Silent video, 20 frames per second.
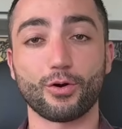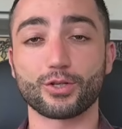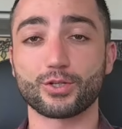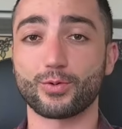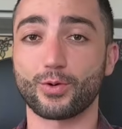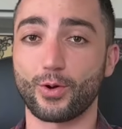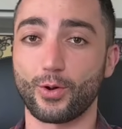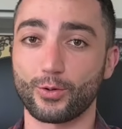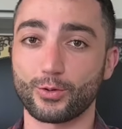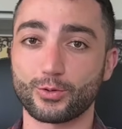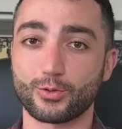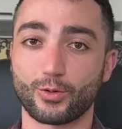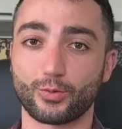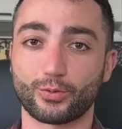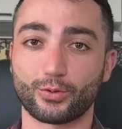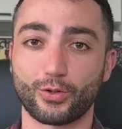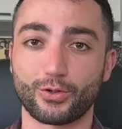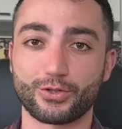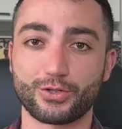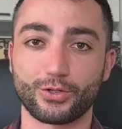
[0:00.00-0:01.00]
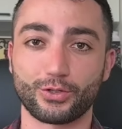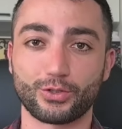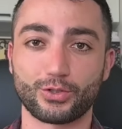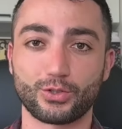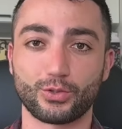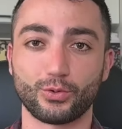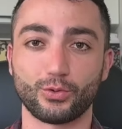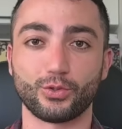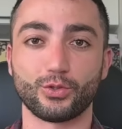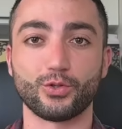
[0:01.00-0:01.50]
as we're also approaching
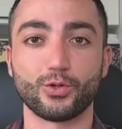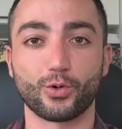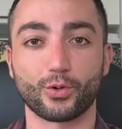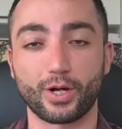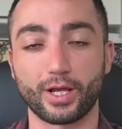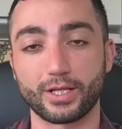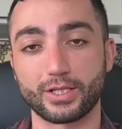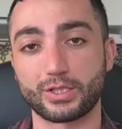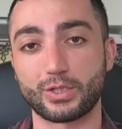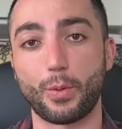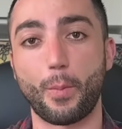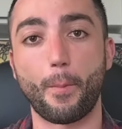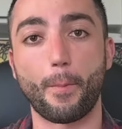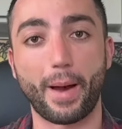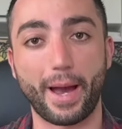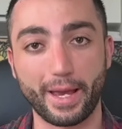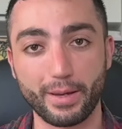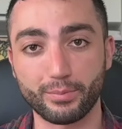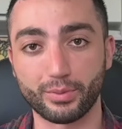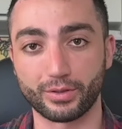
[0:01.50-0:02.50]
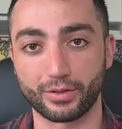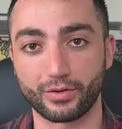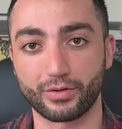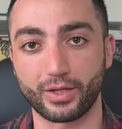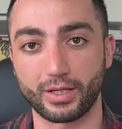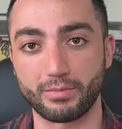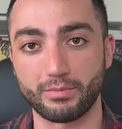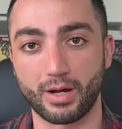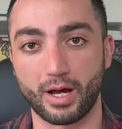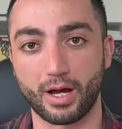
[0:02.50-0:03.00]
to your and to my
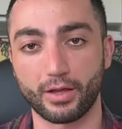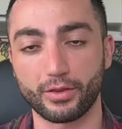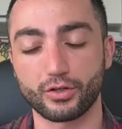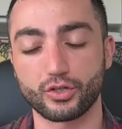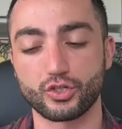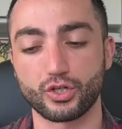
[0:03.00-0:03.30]
birthday month,